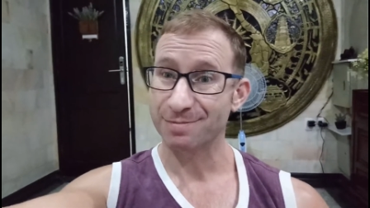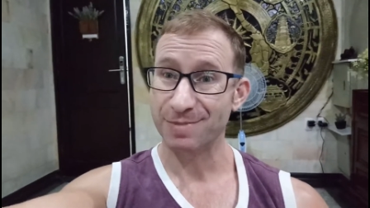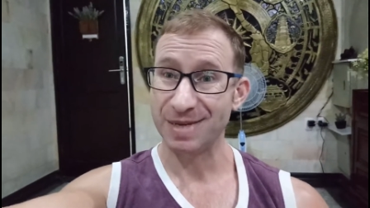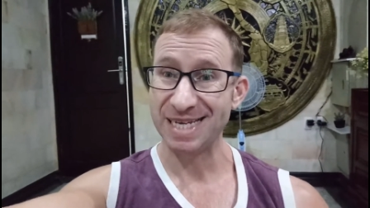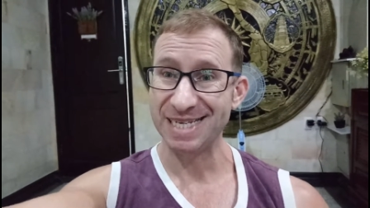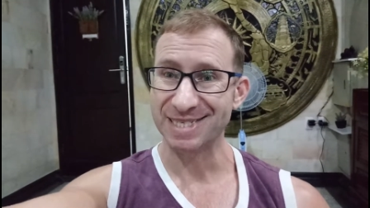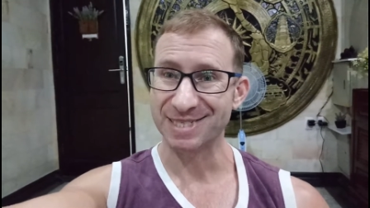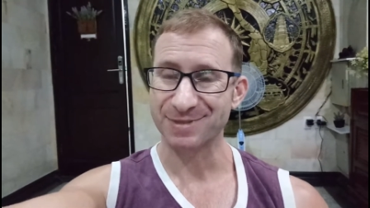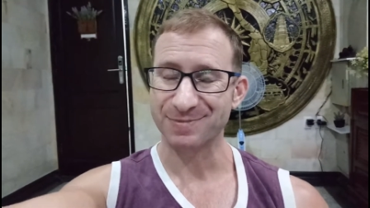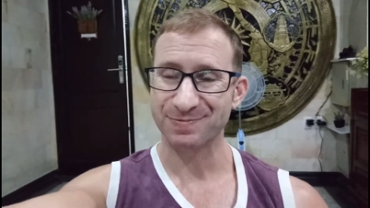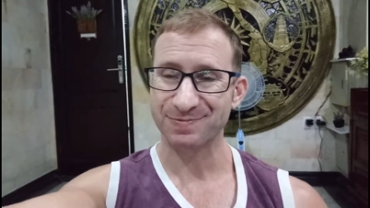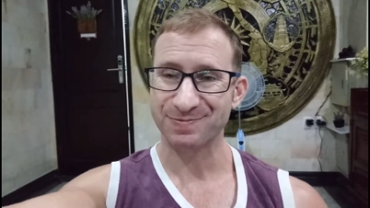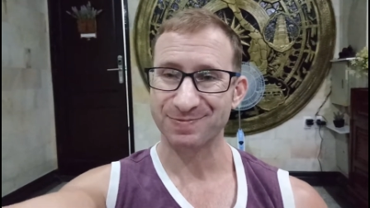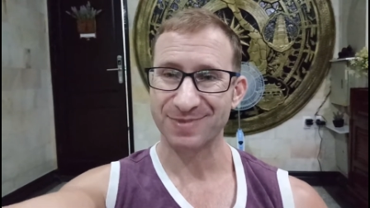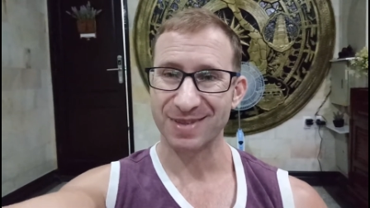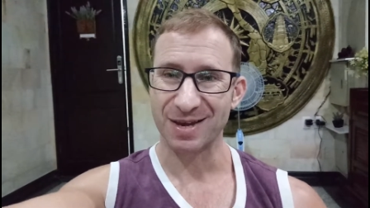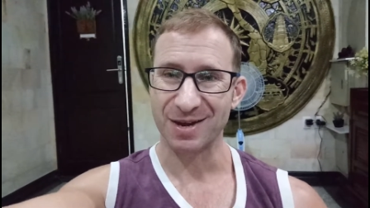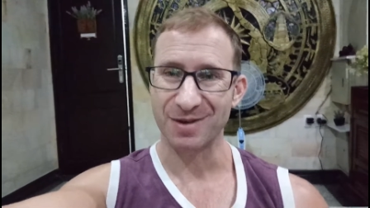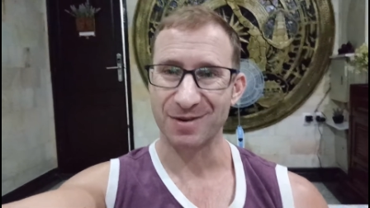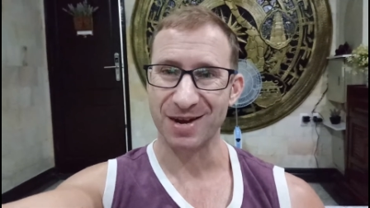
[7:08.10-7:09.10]
peace.
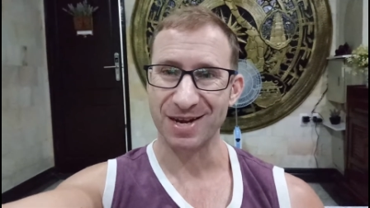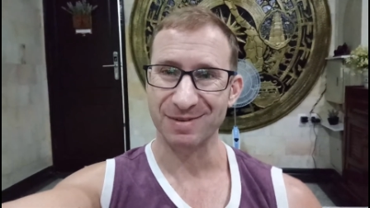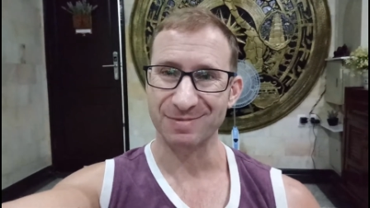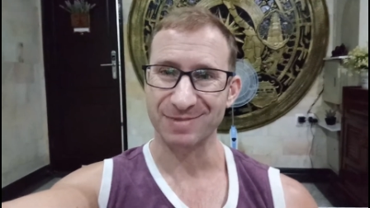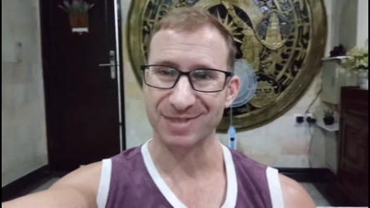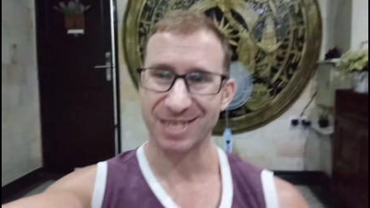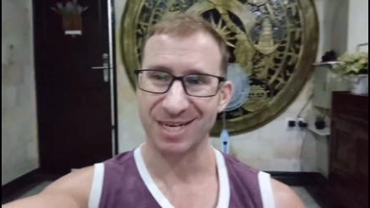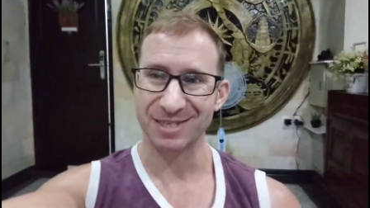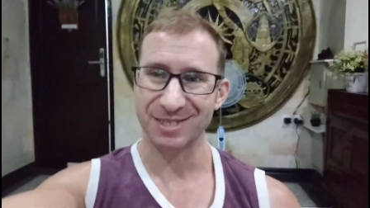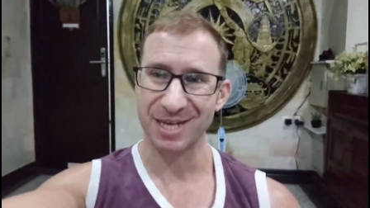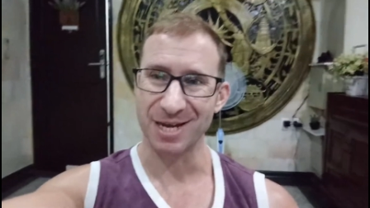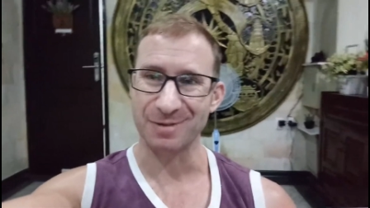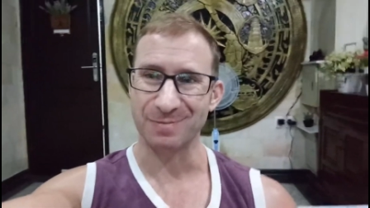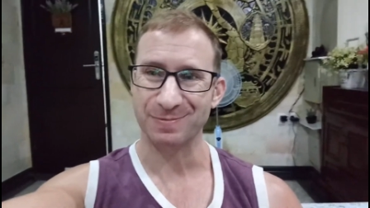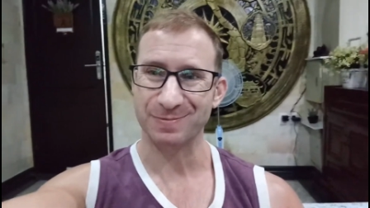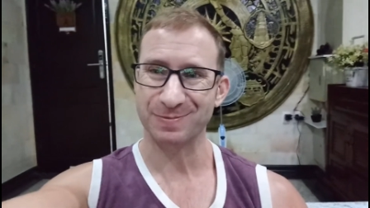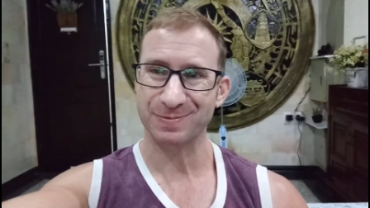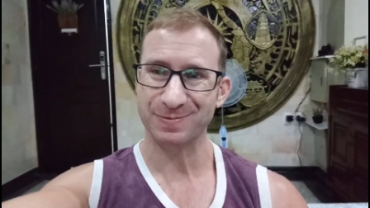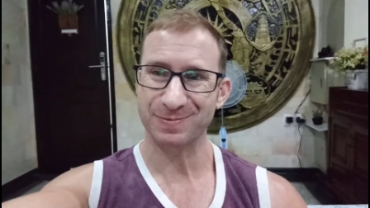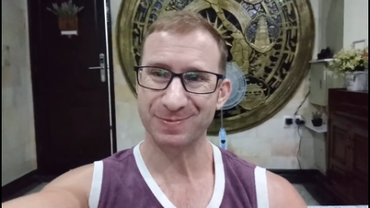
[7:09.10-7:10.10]
All right. Ciao,
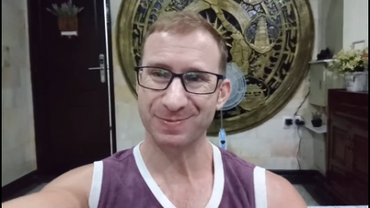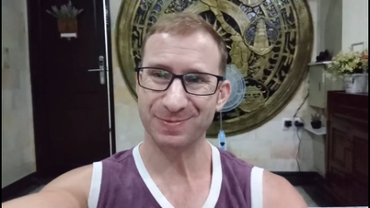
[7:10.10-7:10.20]
ciao.